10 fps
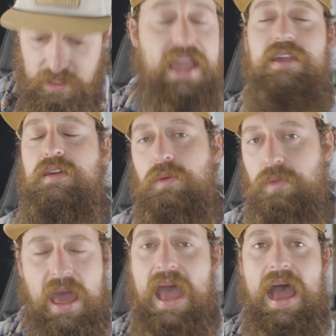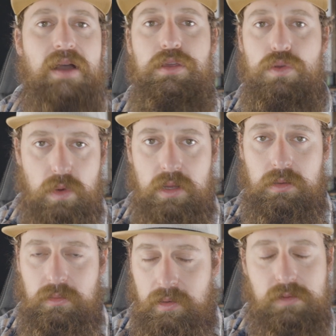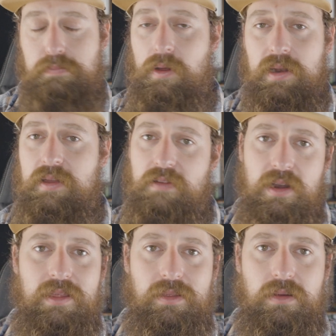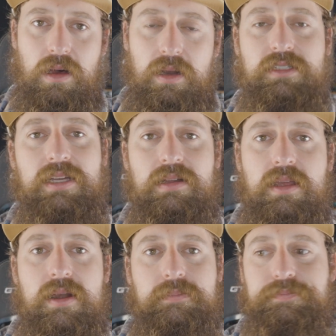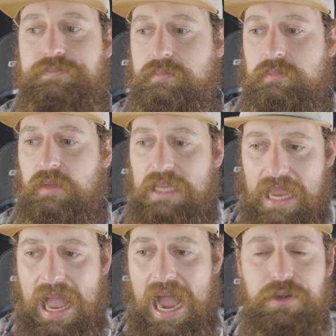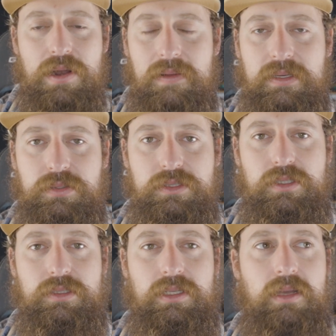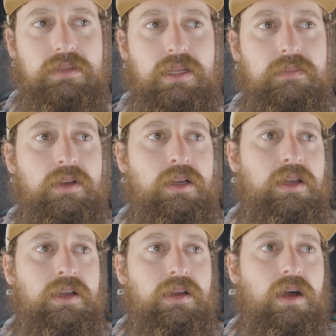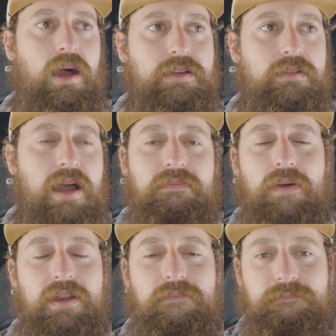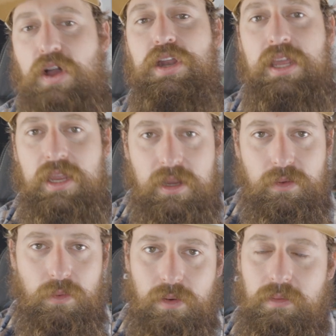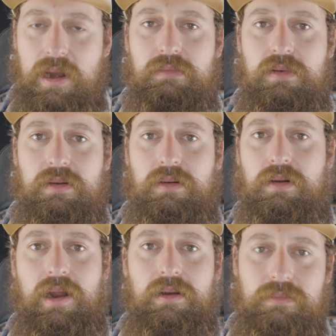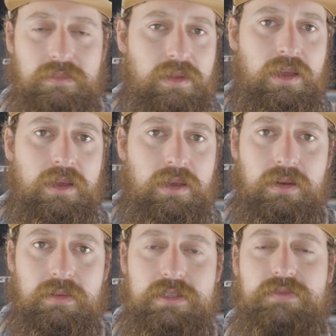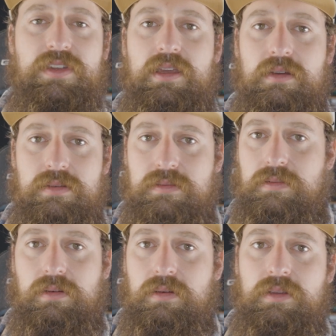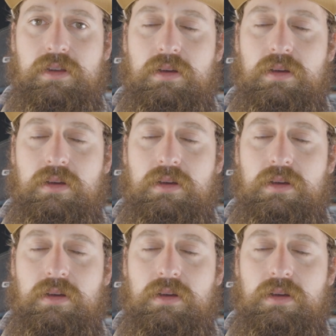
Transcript: Take that how you will. There are plenty of unethical hunters out there. I do not like to associate with them. I do not find it funny or whatever, or I don't, these videos where,